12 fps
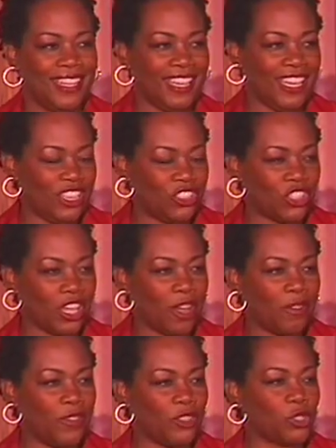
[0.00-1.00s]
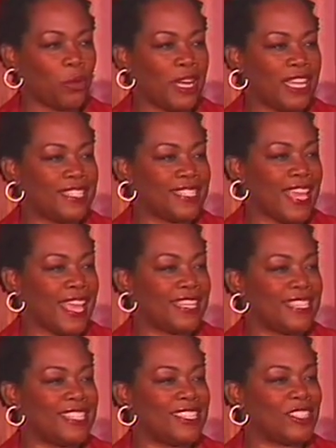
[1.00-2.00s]
Each of the
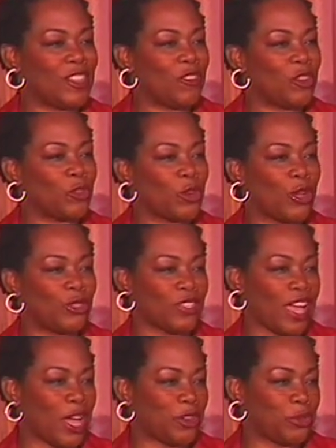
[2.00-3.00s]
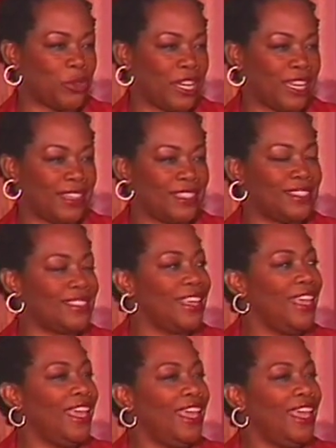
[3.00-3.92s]
2010 Silver Rose honorees